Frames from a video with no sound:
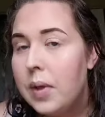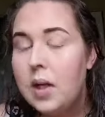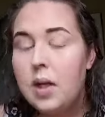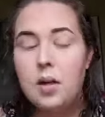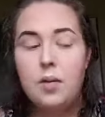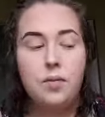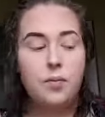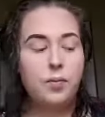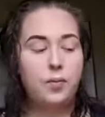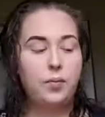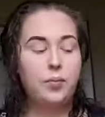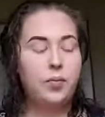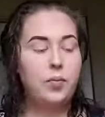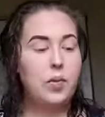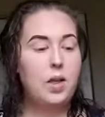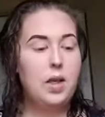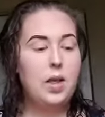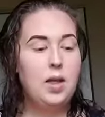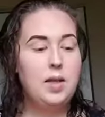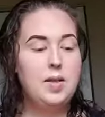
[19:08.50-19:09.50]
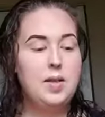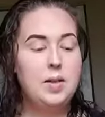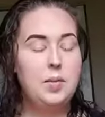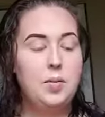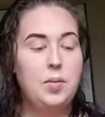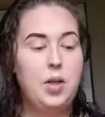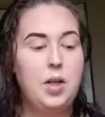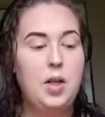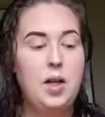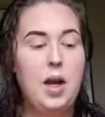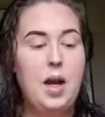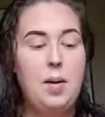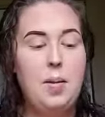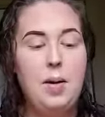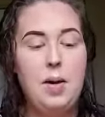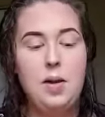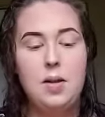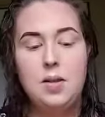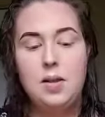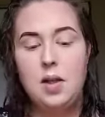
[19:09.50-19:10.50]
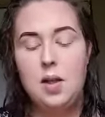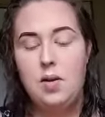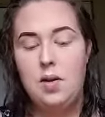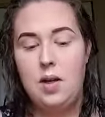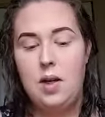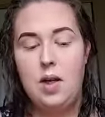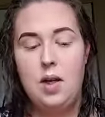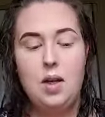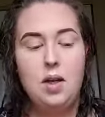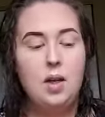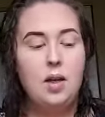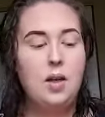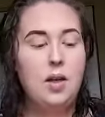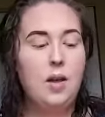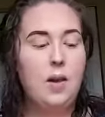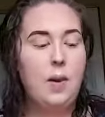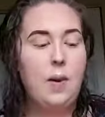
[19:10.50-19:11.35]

But got some good eyebrows going.